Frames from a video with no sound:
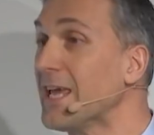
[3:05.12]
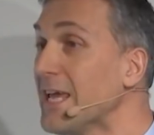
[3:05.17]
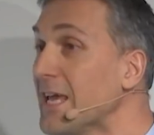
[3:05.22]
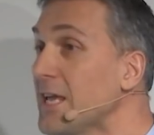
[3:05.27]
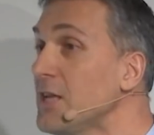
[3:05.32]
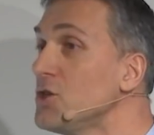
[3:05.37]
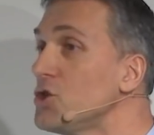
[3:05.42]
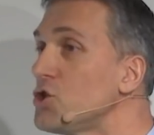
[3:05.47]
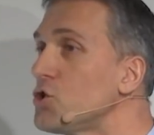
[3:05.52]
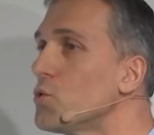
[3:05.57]

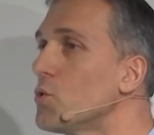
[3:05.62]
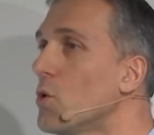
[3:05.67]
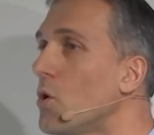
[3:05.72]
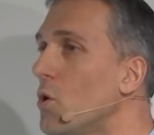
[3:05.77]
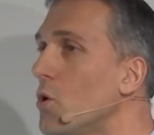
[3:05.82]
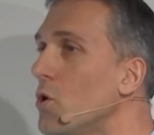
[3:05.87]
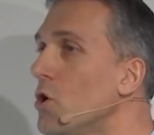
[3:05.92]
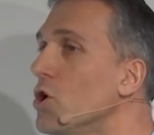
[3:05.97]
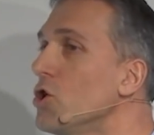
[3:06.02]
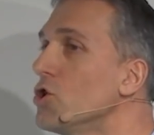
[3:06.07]
in
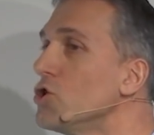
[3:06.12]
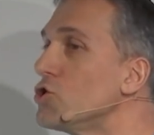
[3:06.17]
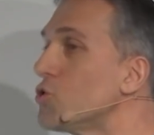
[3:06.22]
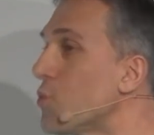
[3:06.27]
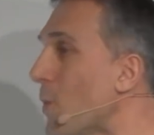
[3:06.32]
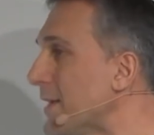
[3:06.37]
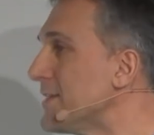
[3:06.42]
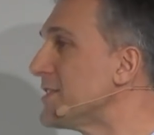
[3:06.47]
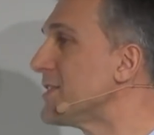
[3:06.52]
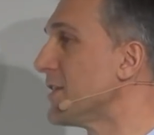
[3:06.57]

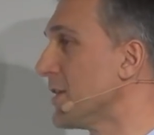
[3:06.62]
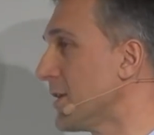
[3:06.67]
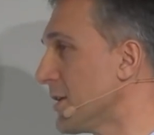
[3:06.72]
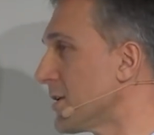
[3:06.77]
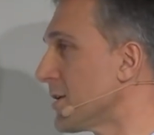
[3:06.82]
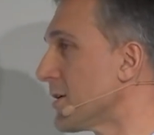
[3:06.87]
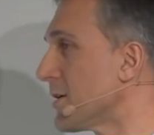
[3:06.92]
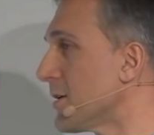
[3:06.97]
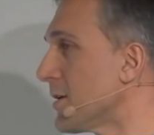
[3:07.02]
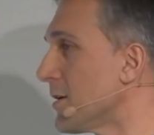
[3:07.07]
2020.
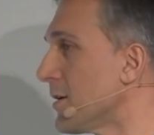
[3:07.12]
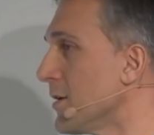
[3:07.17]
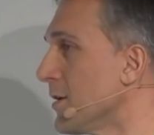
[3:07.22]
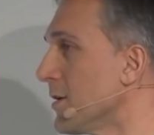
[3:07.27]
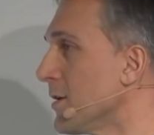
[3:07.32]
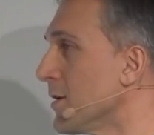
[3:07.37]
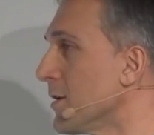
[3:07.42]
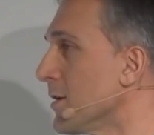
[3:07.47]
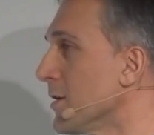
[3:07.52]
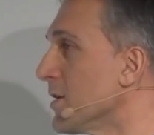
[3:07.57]

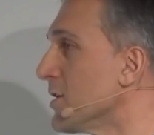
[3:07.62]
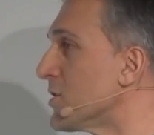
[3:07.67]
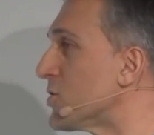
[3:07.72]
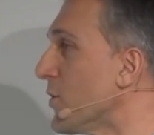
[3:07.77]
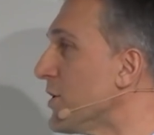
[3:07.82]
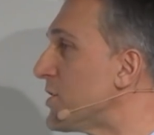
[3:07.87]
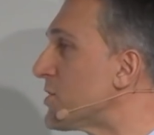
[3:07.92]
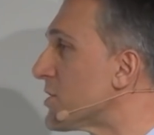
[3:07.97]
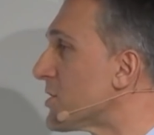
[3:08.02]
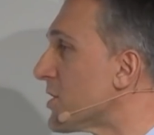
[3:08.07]
So
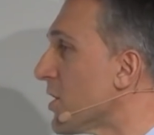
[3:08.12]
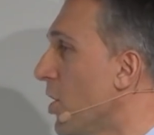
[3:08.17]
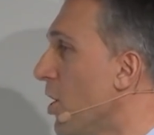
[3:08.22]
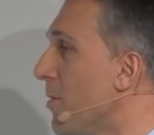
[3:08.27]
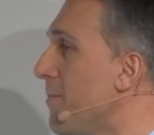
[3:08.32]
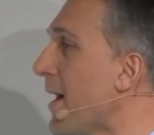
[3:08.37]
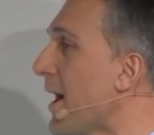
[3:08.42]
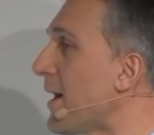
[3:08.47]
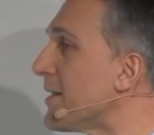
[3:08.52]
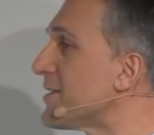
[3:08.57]
it's
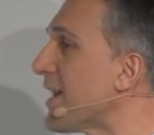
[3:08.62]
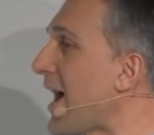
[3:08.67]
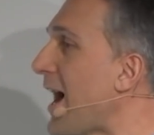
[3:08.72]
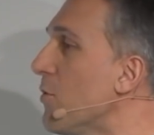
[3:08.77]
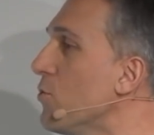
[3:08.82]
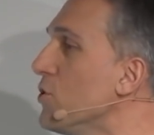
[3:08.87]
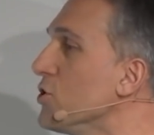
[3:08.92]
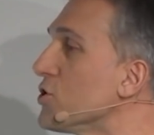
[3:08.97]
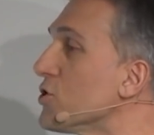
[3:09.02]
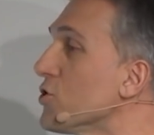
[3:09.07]
about
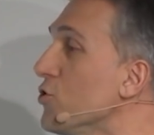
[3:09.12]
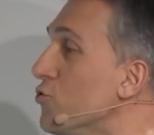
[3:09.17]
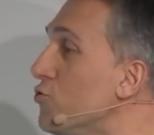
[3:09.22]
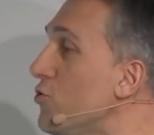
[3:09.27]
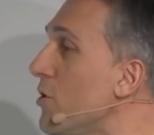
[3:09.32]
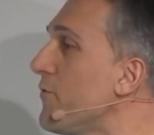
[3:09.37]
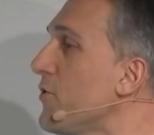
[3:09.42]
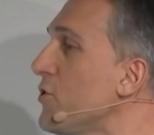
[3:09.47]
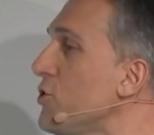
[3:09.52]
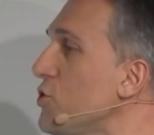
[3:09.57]
our
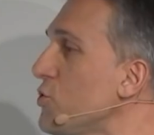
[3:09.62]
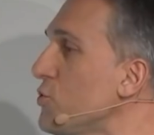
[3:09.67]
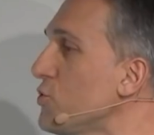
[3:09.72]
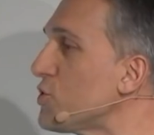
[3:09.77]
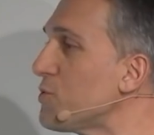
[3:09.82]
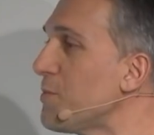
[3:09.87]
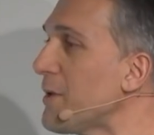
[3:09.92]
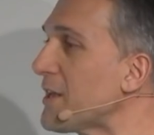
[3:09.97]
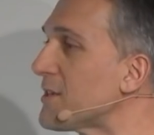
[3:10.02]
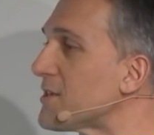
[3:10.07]

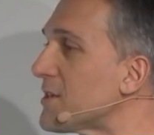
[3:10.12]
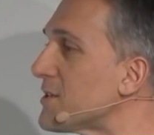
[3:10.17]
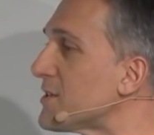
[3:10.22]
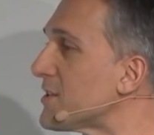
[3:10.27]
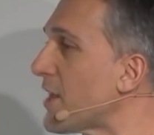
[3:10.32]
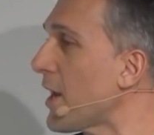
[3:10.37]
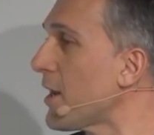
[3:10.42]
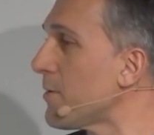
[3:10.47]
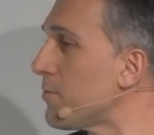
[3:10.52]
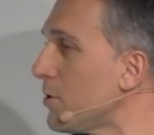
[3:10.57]
revenues being
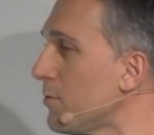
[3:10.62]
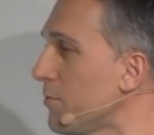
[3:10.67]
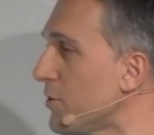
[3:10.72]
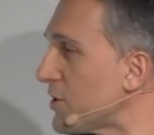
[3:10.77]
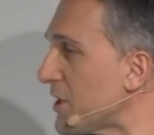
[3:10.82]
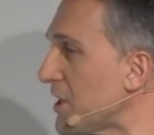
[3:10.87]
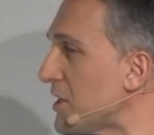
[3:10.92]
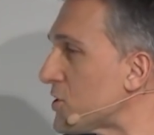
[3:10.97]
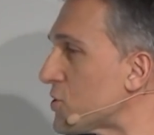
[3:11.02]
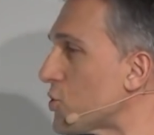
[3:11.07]
sustainable,
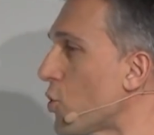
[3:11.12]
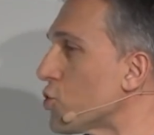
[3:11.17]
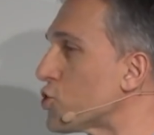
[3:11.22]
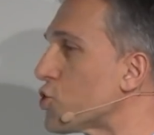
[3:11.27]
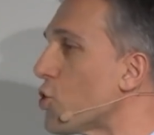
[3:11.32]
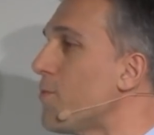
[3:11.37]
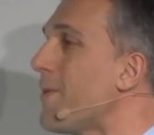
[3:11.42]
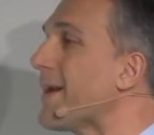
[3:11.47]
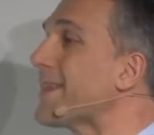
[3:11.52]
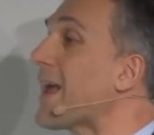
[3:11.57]
but it's
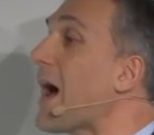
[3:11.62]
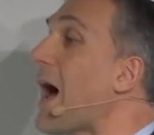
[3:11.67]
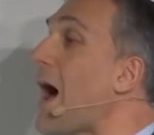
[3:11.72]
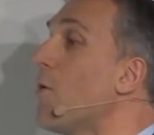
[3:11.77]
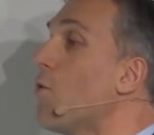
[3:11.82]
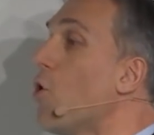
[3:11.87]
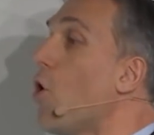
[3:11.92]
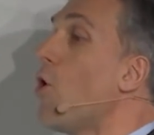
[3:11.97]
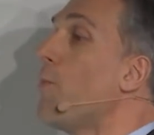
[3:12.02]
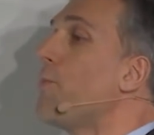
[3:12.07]
also about
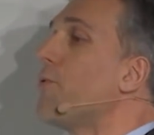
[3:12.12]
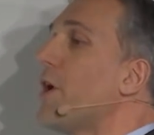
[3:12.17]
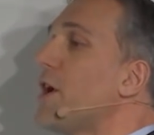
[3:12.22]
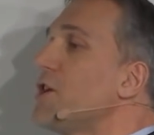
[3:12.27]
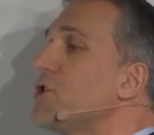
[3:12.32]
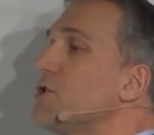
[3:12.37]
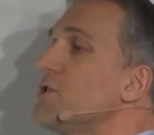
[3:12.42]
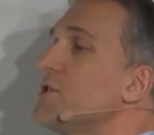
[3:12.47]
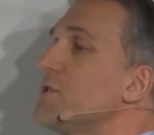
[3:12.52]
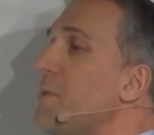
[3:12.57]
our
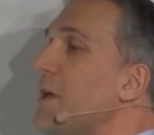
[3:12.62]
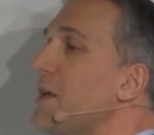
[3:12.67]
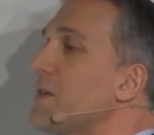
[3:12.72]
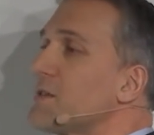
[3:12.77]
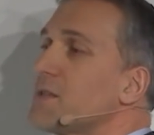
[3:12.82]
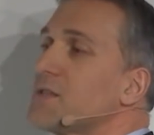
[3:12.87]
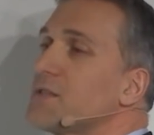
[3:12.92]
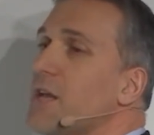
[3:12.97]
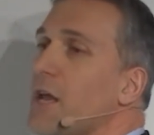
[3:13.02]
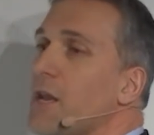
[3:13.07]
operations being
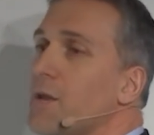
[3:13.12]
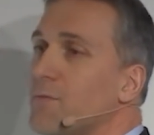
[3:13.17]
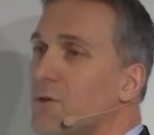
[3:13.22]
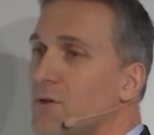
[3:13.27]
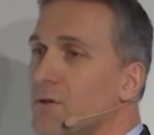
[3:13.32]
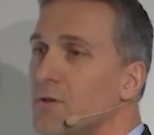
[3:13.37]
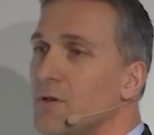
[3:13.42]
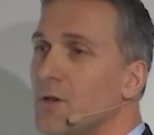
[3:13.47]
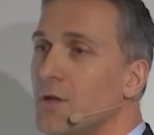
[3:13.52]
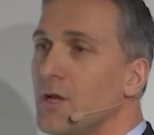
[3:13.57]

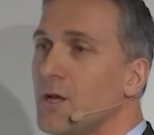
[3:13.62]
sustainable,